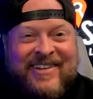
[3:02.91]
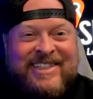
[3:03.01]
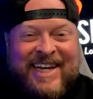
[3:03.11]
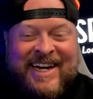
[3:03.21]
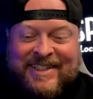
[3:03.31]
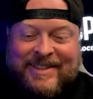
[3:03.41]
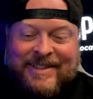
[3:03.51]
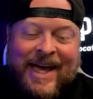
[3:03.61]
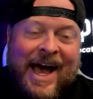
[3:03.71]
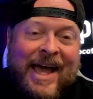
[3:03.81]
Reaching out to the
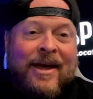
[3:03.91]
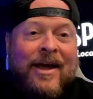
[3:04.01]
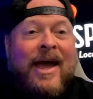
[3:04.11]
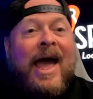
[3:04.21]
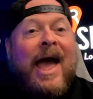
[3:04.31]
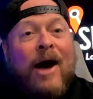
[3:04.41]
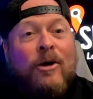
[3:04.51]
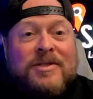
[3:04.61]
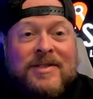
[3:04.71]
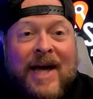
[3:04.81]
sky.
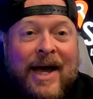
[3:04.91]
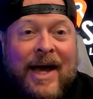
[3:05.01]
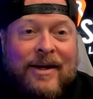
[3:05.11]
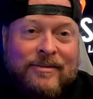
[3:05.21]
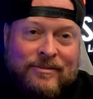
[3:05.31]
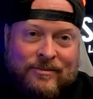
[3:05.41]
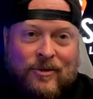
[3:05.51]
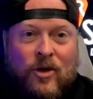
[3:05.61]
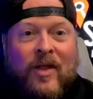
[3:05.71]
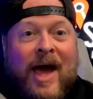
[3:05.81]
Outside,
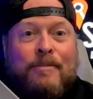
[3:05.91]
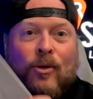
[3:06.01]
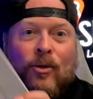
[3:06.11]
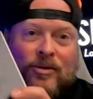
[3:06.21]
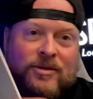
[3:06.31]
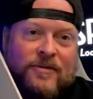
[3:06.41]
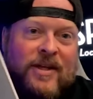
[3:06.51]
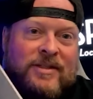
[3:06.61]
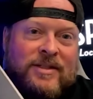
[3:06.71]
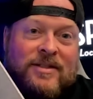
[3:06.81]
on light poles,
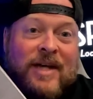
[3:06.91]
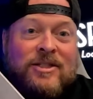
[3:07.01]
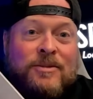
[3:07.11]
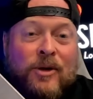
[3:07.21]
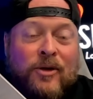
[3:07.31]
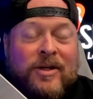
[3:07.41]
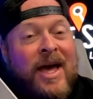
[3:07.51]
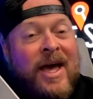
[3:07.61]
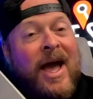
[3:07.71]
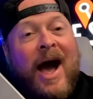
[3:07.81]
fences, sides of
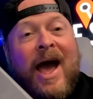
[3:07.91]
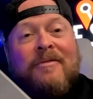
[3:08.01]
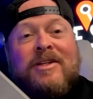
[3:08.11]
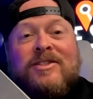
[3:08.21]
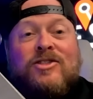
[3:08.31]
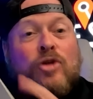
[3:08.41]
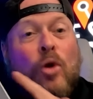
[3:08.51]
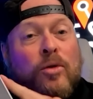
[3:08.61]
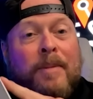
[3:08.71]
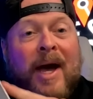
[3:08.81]
buildings, I have these
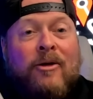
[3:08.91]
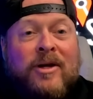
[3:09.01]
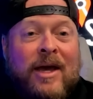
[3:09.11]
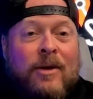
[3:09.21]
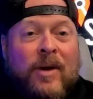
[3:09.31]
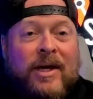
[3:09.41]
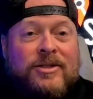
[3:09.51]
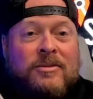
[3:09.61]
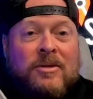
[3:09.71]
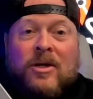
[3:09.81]
solar-powered
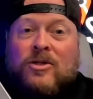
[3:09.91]
gateways.